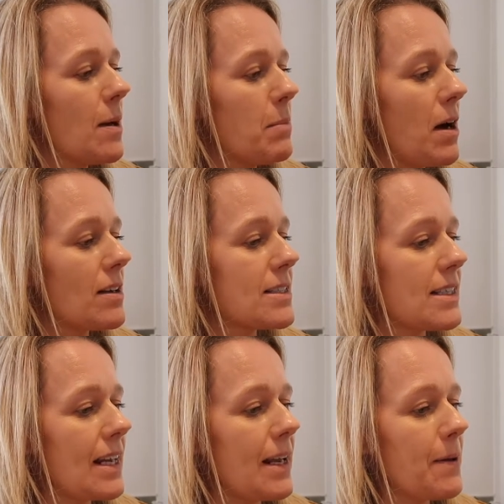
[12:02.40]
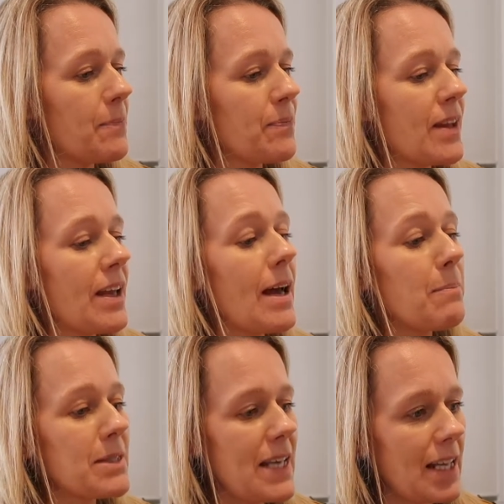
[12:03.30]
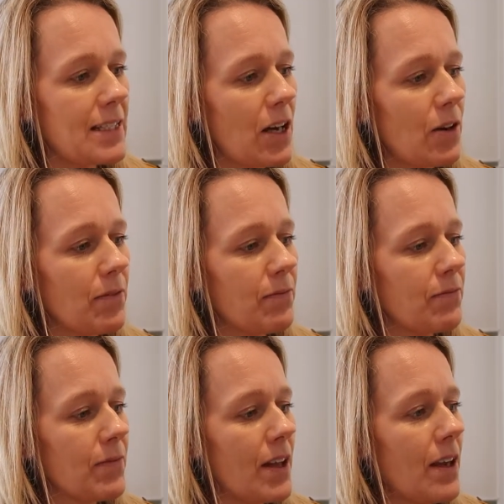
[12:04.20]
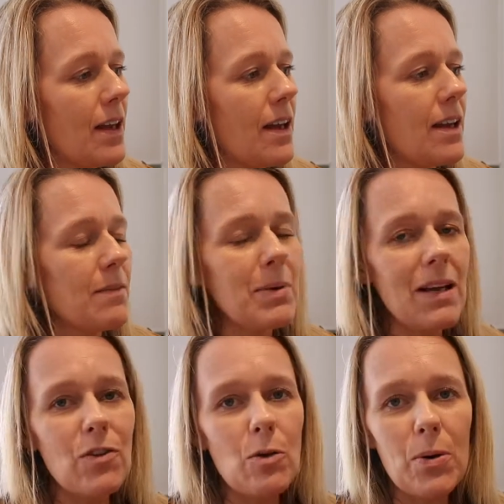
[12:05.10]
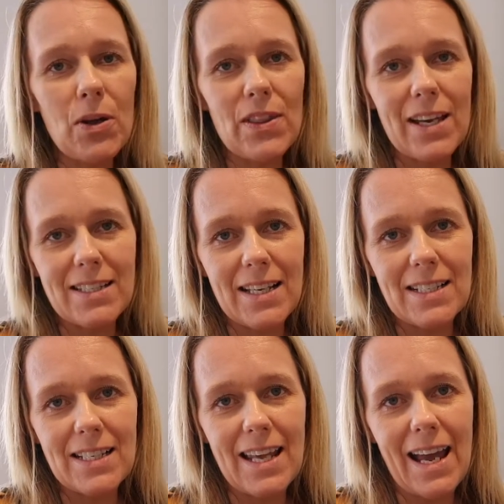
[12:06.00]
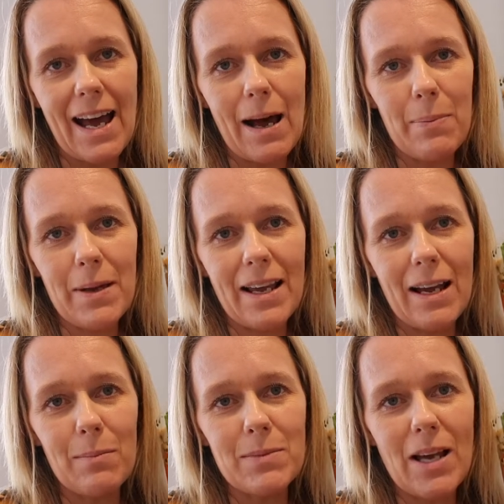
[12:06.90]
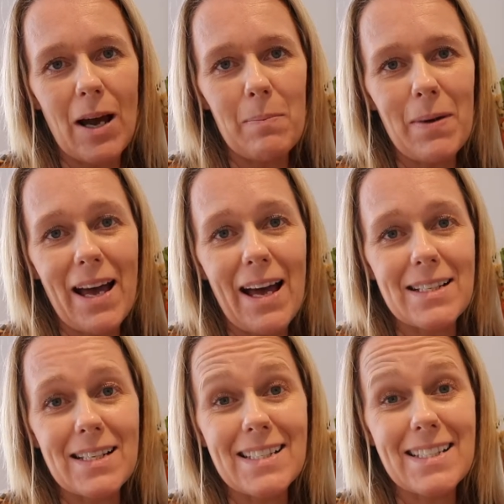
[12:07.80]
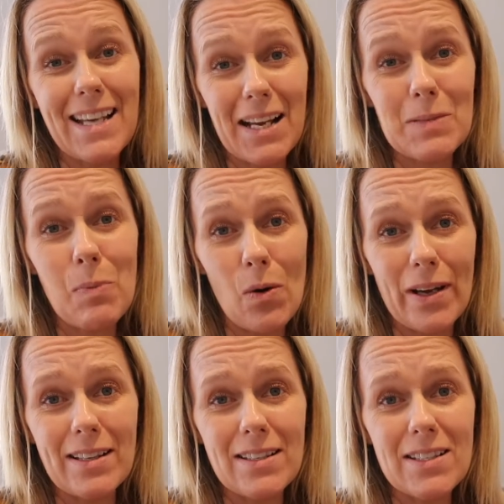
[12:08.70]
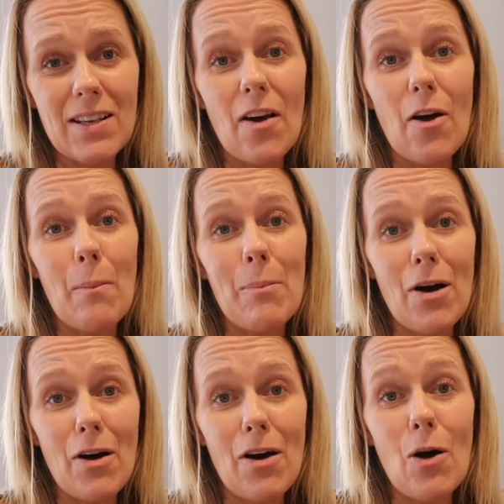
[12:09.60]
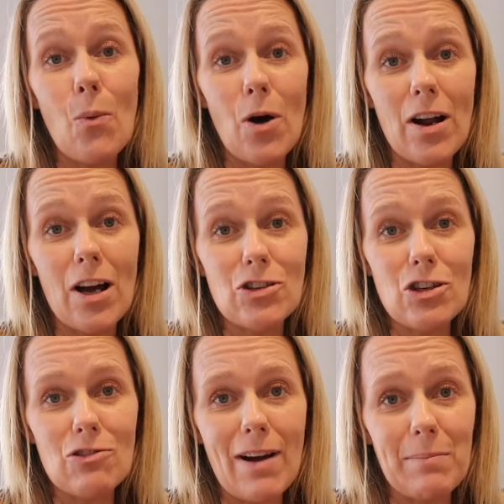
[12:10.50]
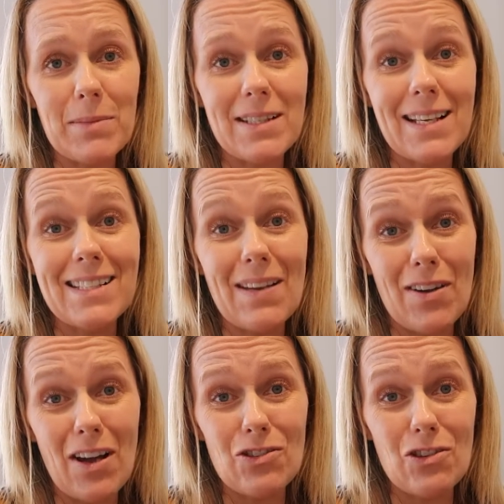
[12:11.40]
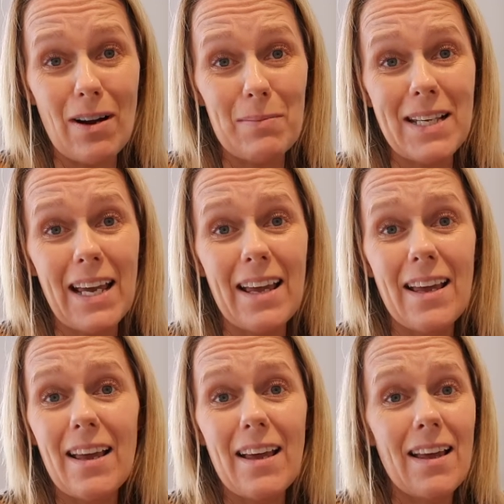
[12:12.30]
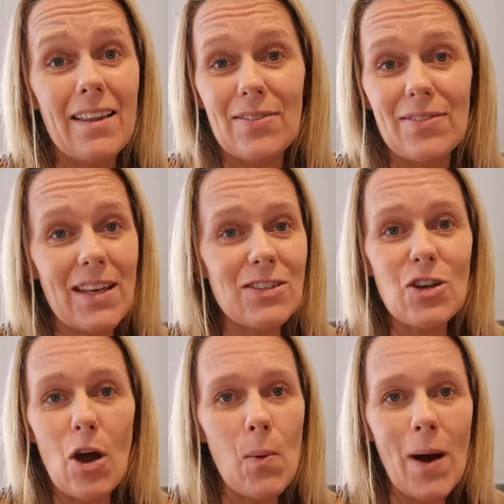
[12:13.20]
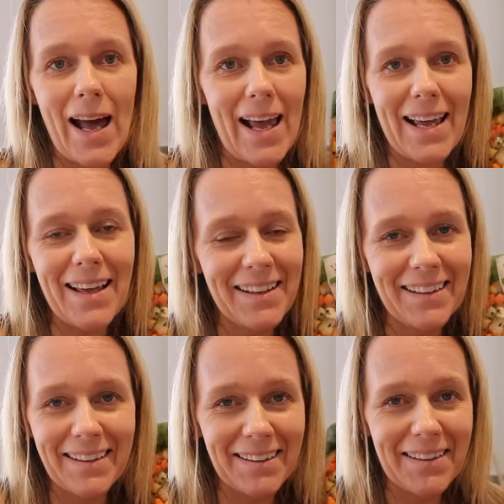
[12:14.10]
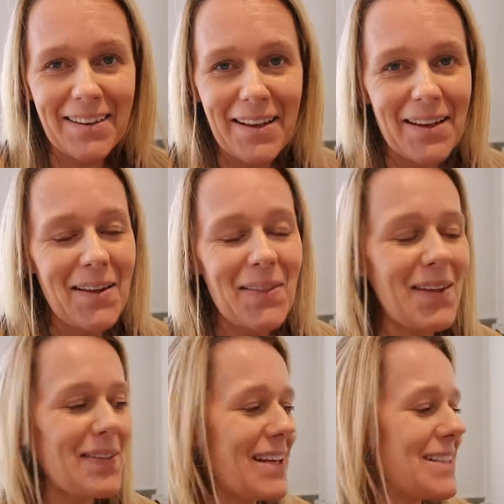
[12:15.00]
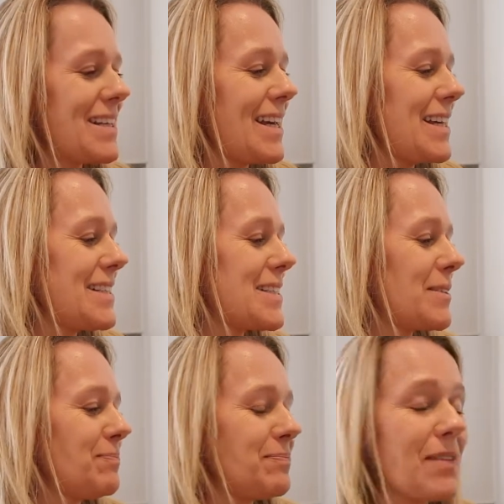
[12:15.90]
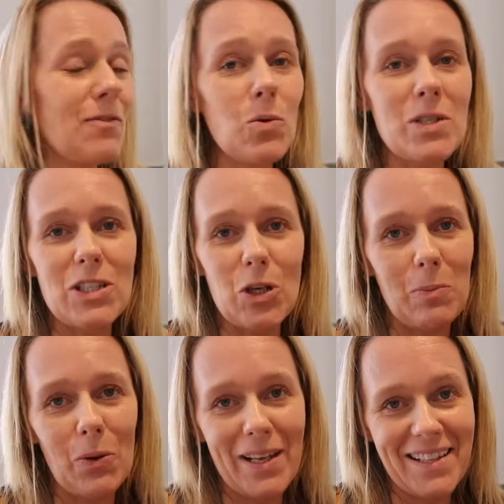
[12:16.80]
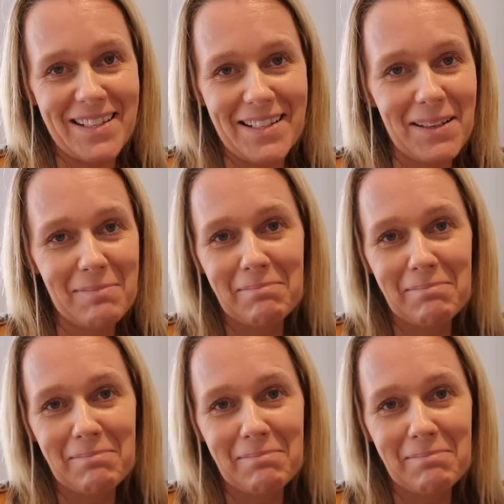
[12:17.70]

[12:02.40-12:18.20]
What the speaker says: parsley and potato. But if you put this into the app, it comes up at 6 points per 100 grams. There's 700 grams here. There's no way that this is 42 points.